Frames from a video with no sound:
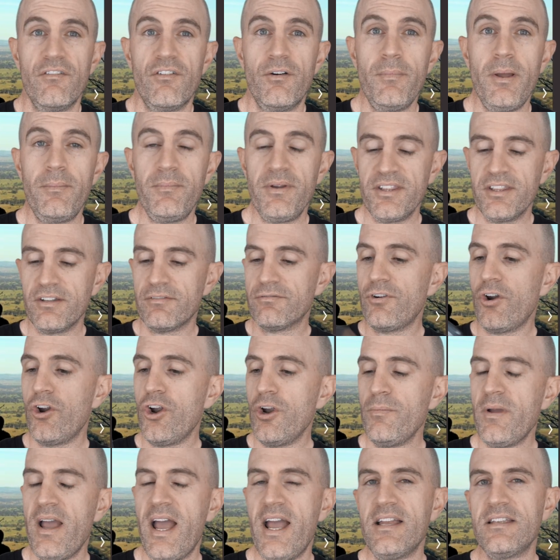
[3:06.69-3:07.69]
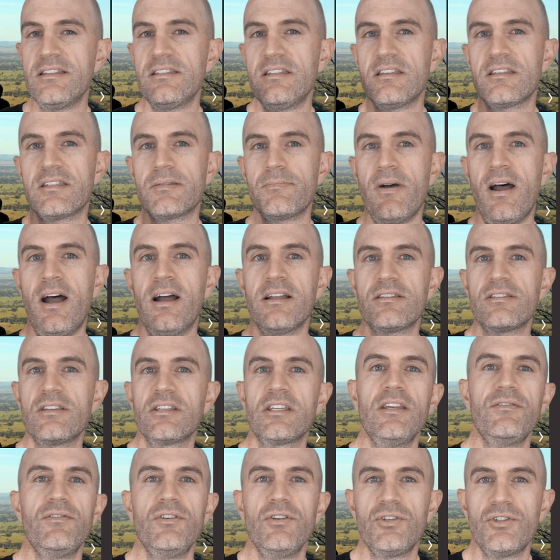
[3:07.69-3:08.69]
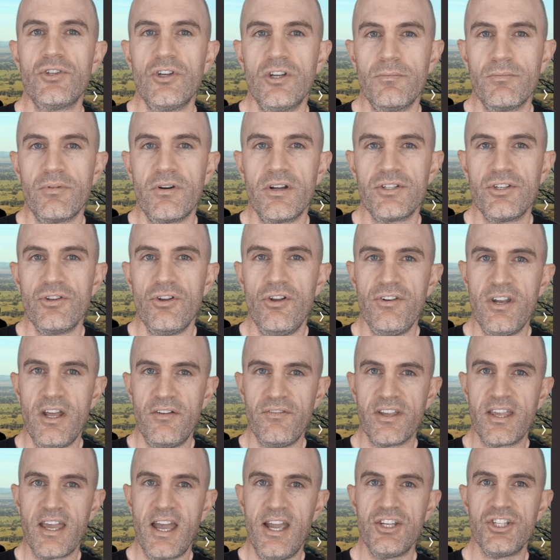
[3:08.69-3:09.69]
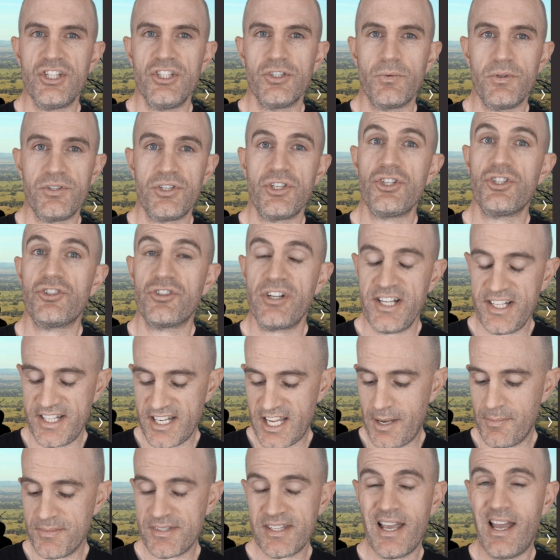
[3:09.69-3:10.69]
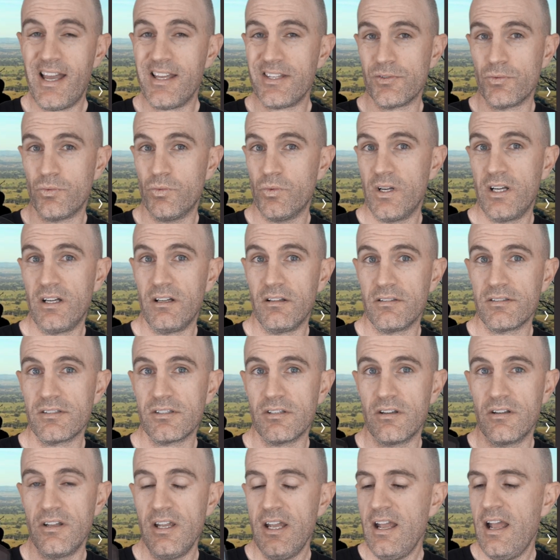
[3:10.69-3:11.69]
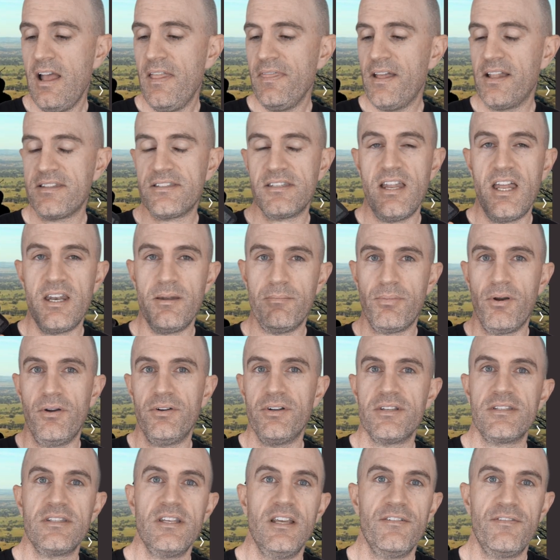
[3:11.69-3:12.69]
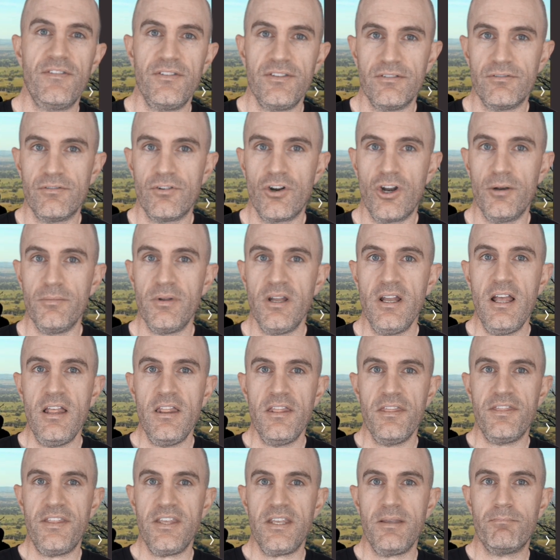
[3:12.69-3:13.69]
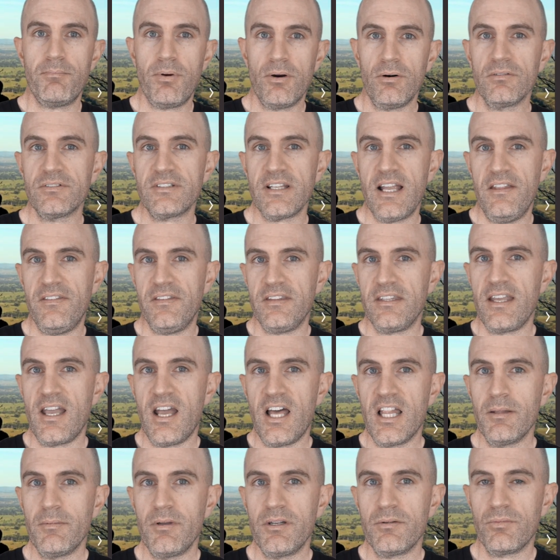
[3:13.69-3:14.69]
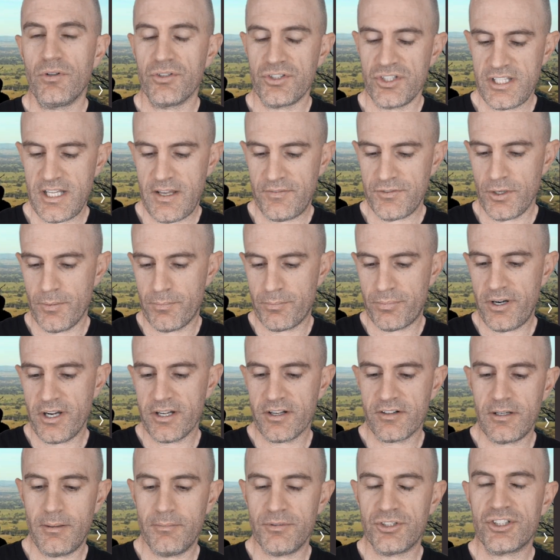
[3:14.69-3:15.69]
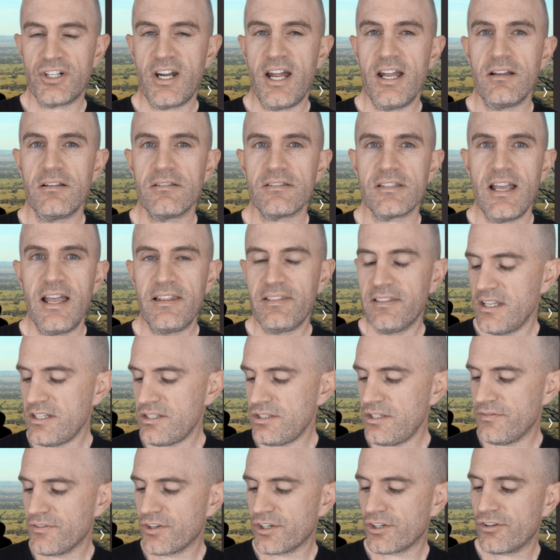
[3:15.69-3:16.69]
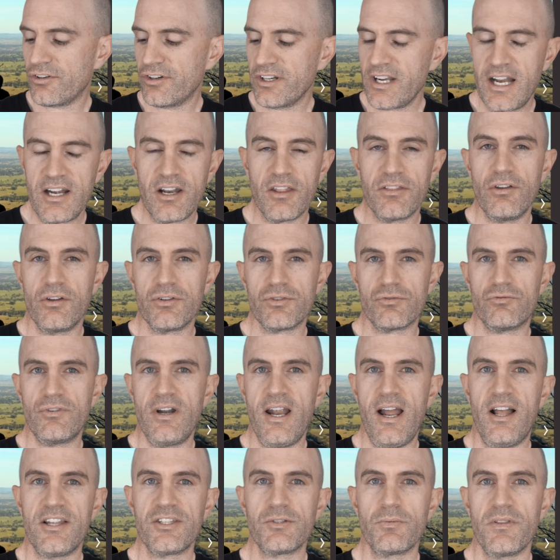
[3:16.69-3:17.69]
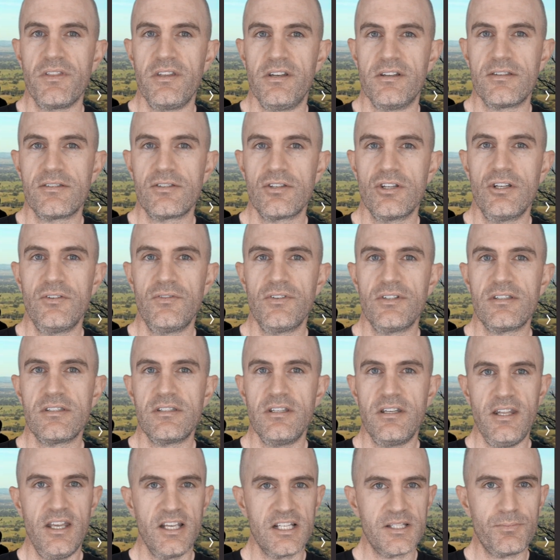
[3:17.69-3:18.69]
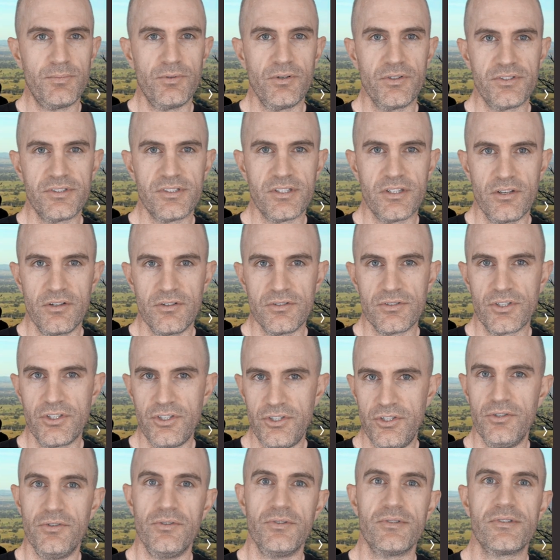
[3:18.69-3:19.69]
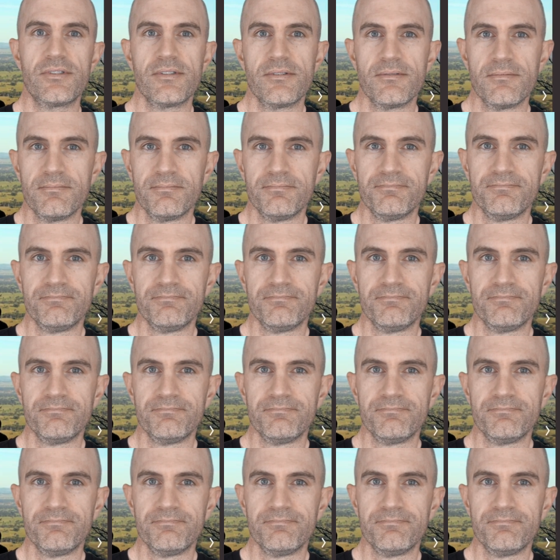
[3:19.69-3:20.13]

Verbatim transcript: Remembering the Roam has the smarts to give you turn-by-turn -turn navigations with street names as well, so that's an added bonus there for the Roam. The Bolt and the Elemnt will just have your breadcrumb trails unless you've created those routes within a service that exports those cues.